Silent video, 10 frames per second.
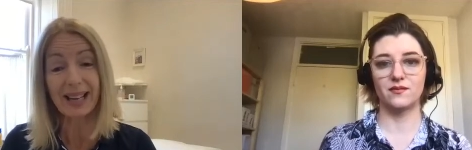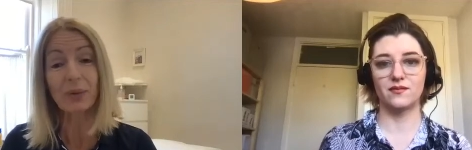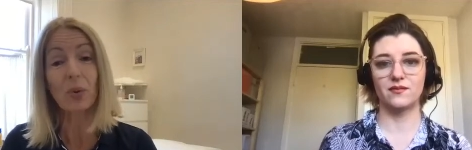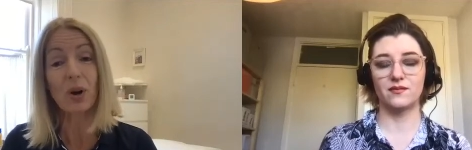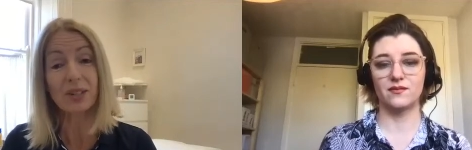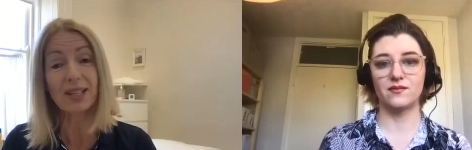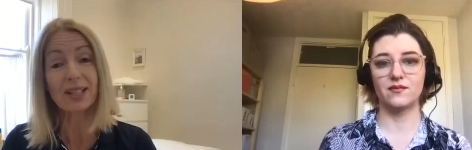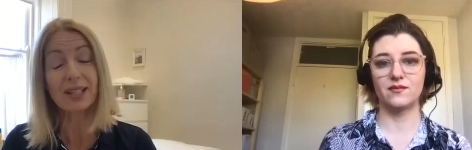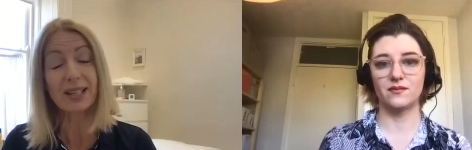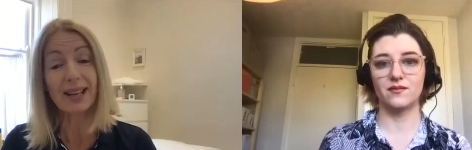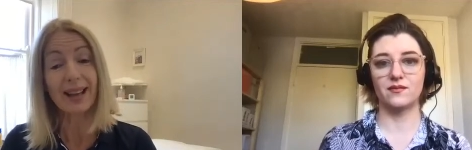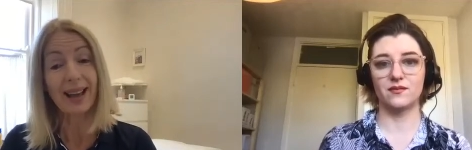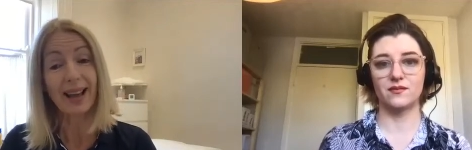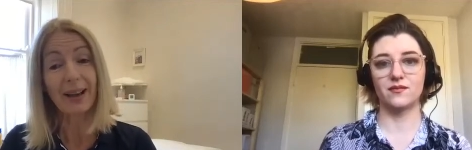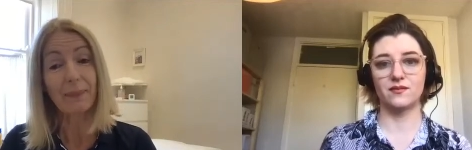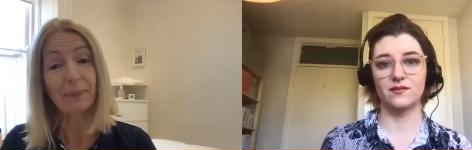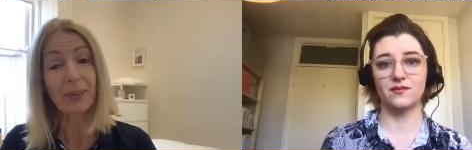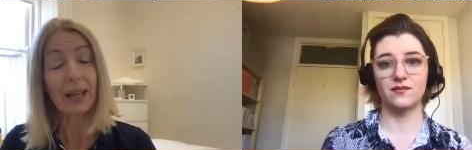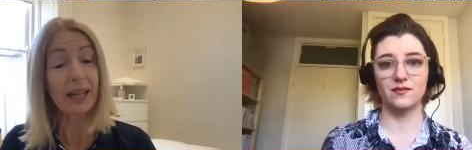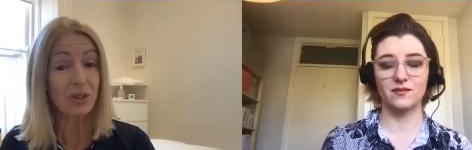Speaker 1: and what is um,
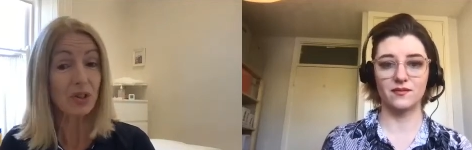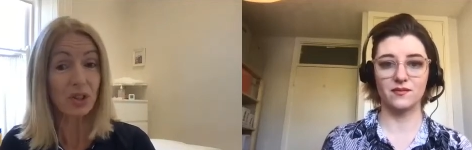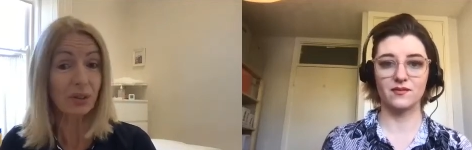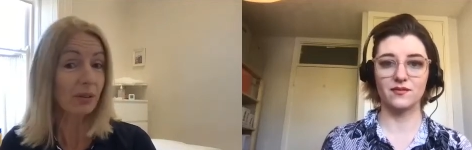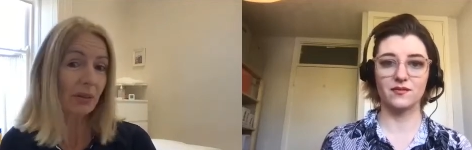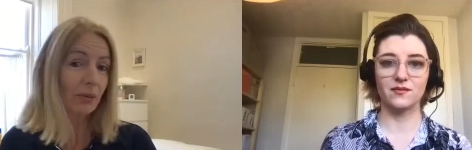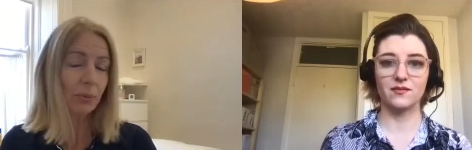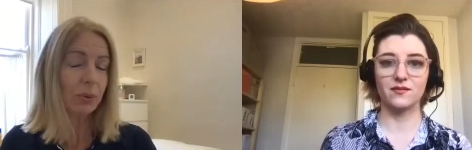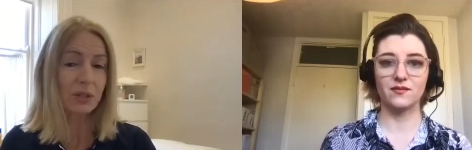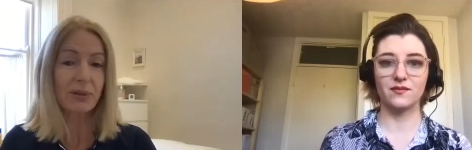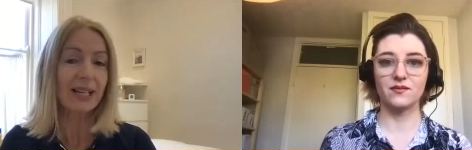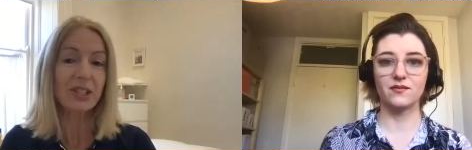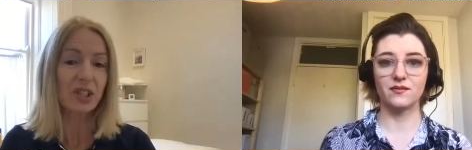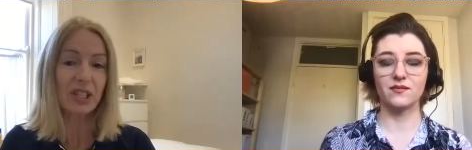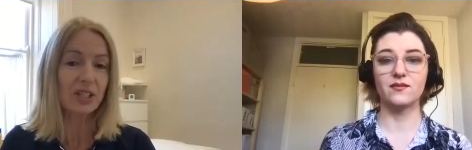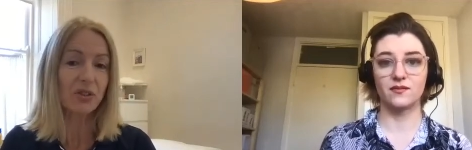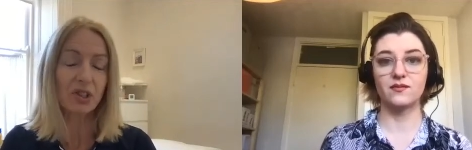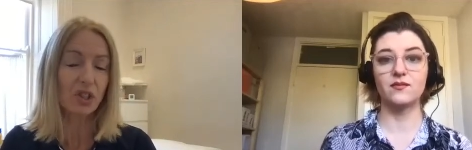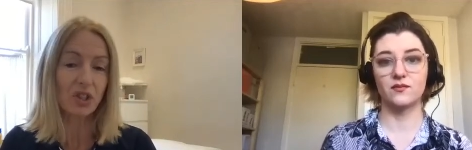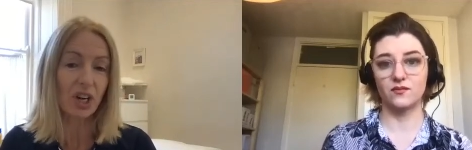estrogen, what's related to
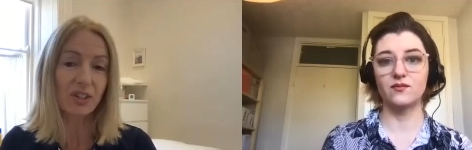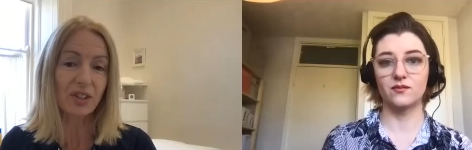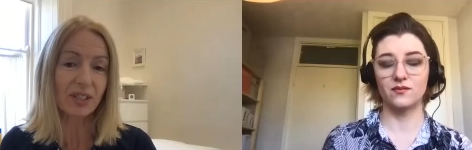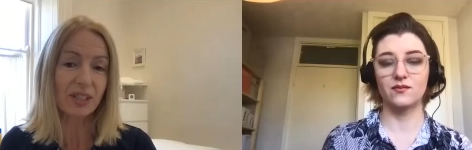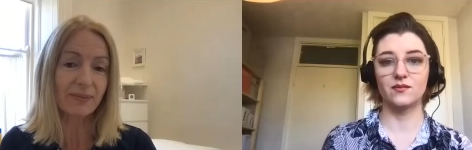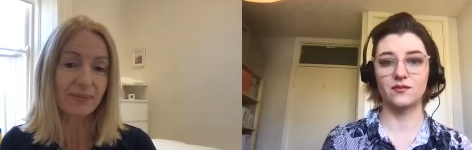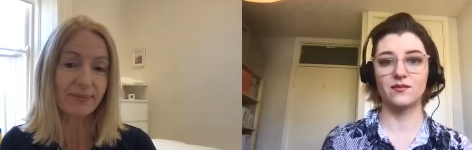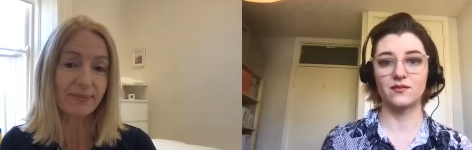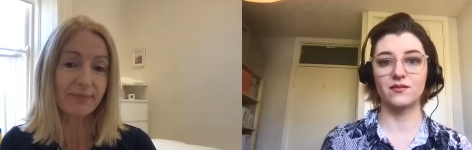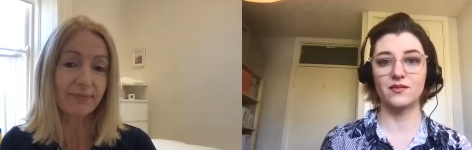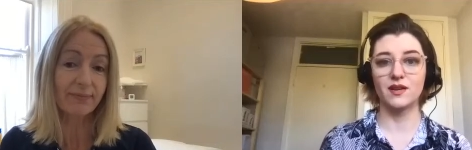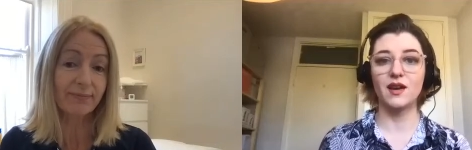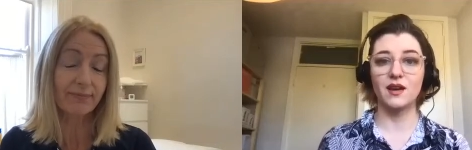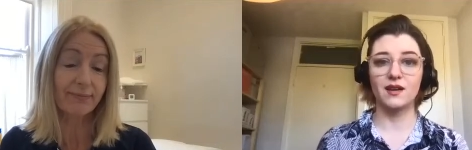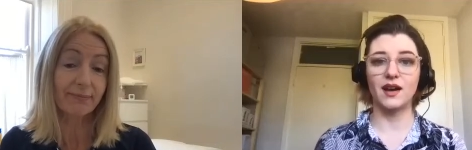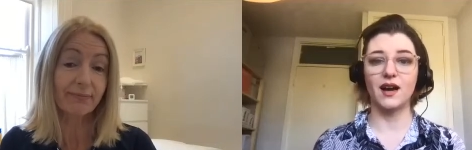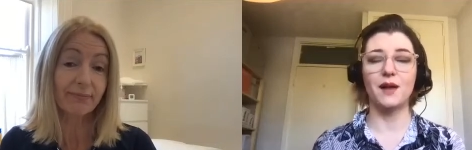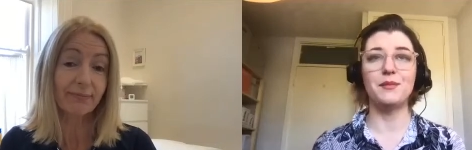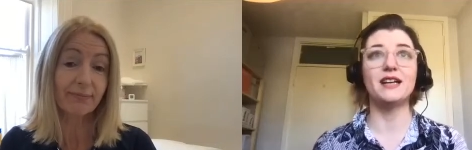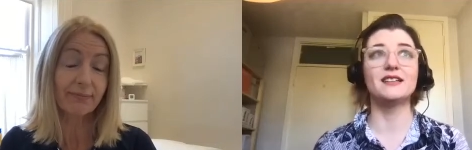estrogen changes.
Speaker 2: Yeah,
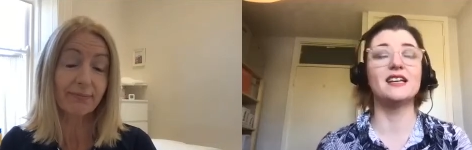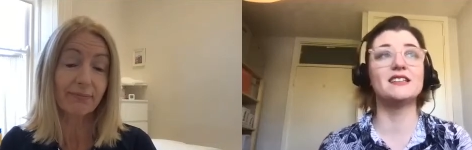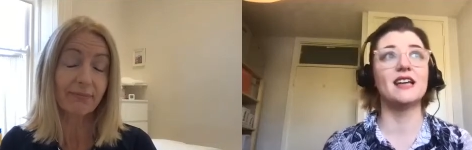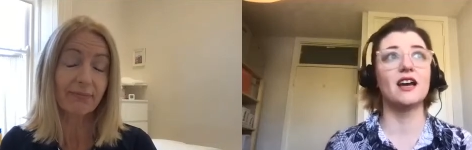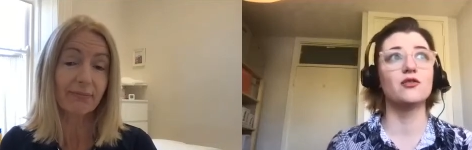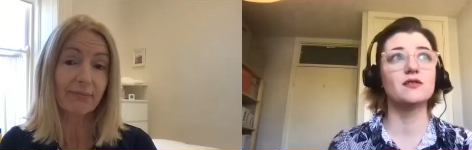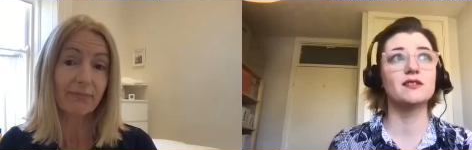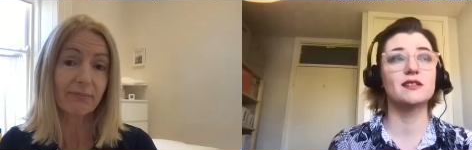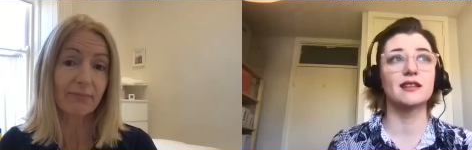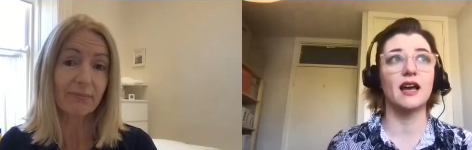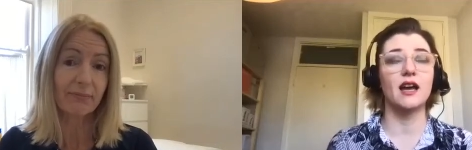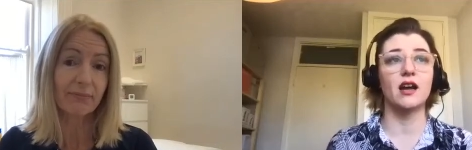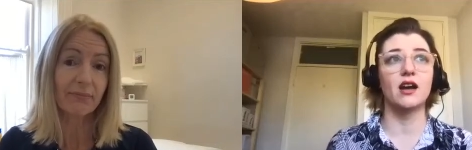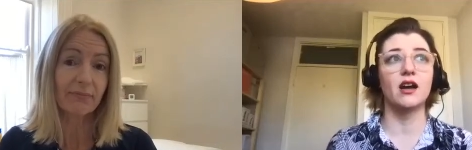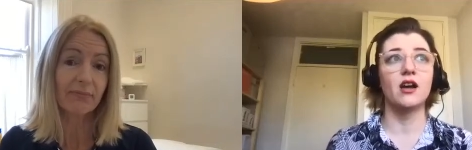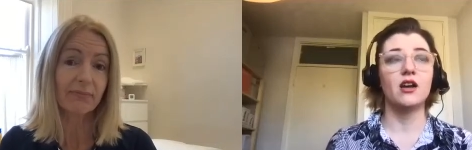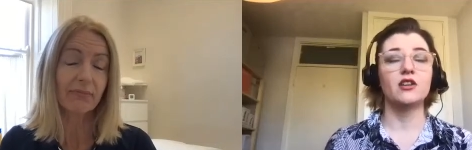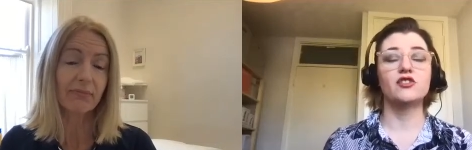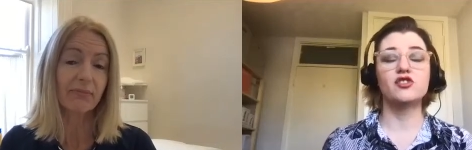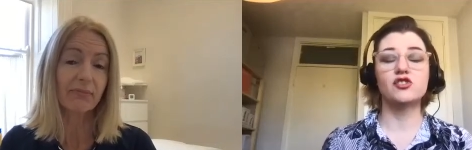I mean, it, it sounds like
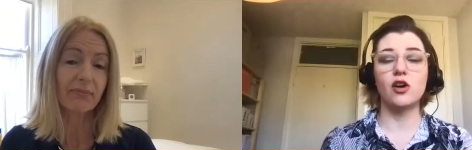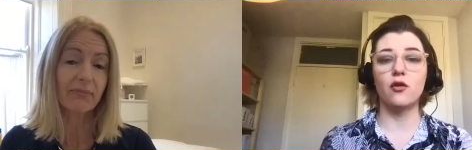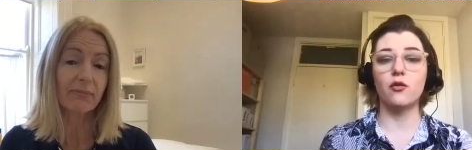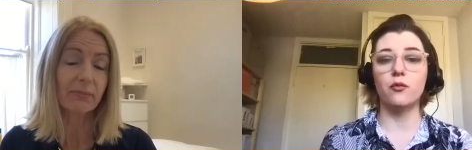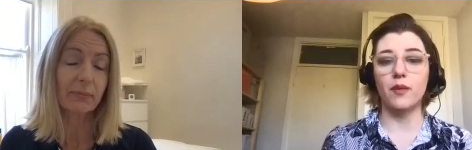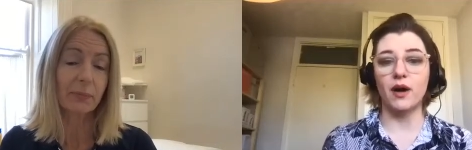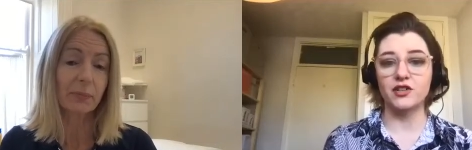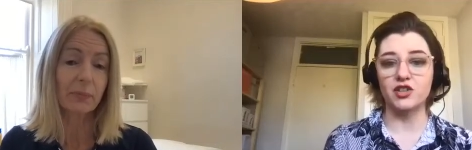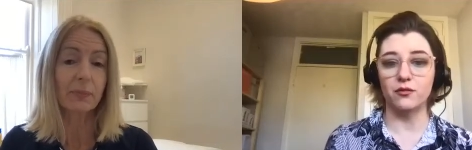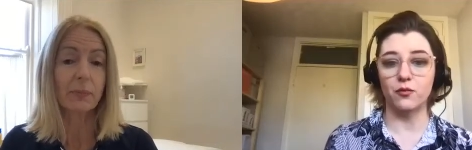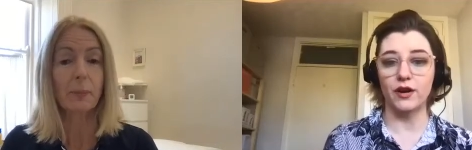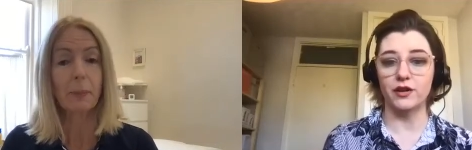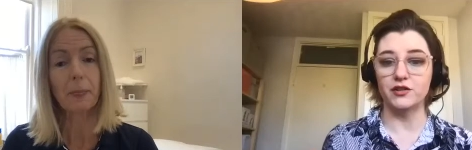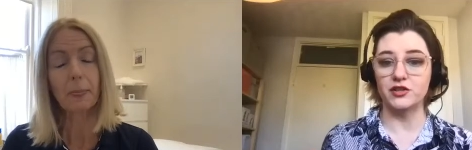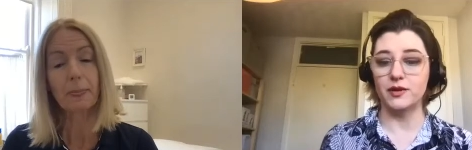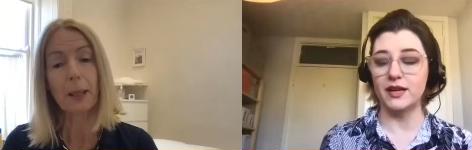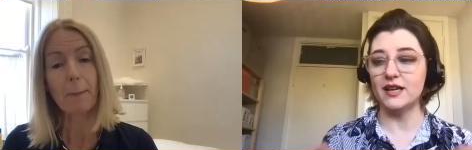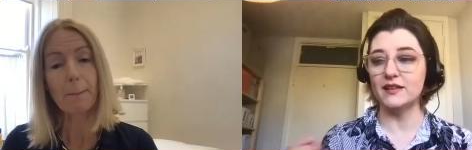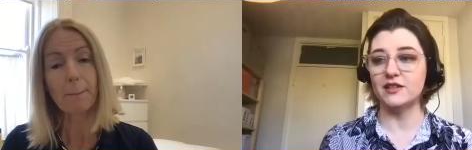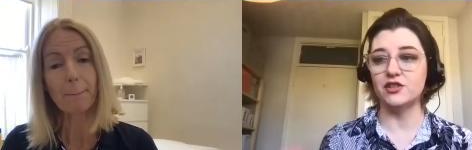so much of what you're doing
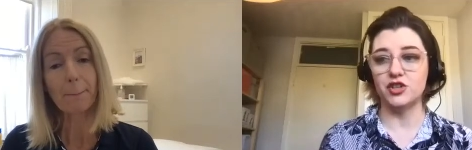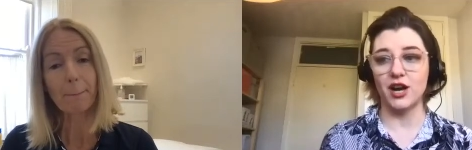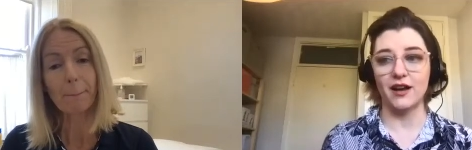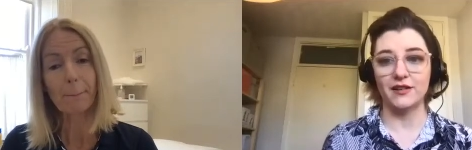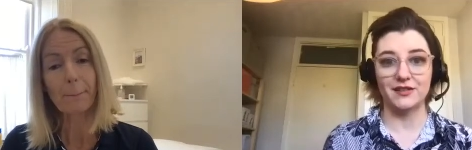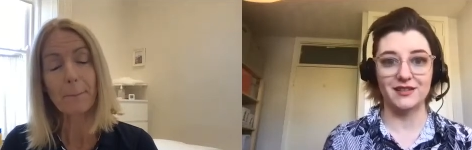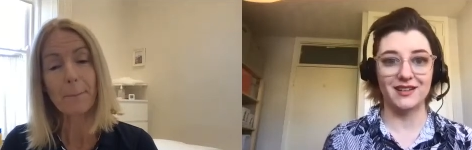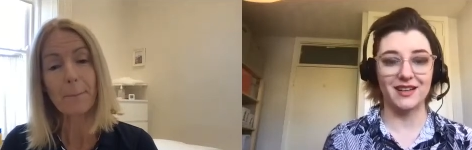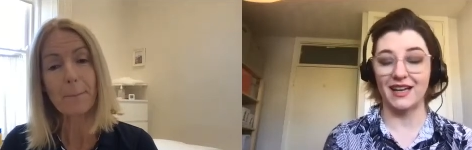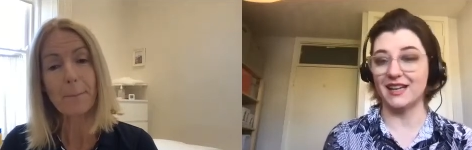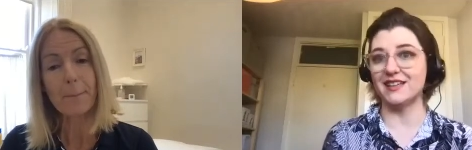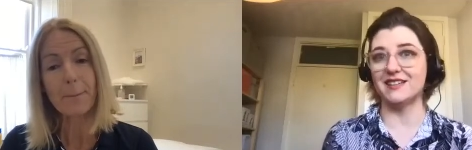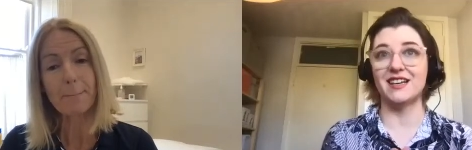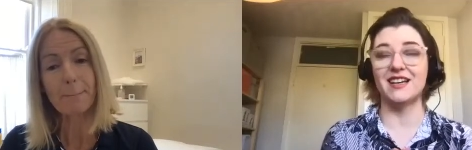isn't just like it, it's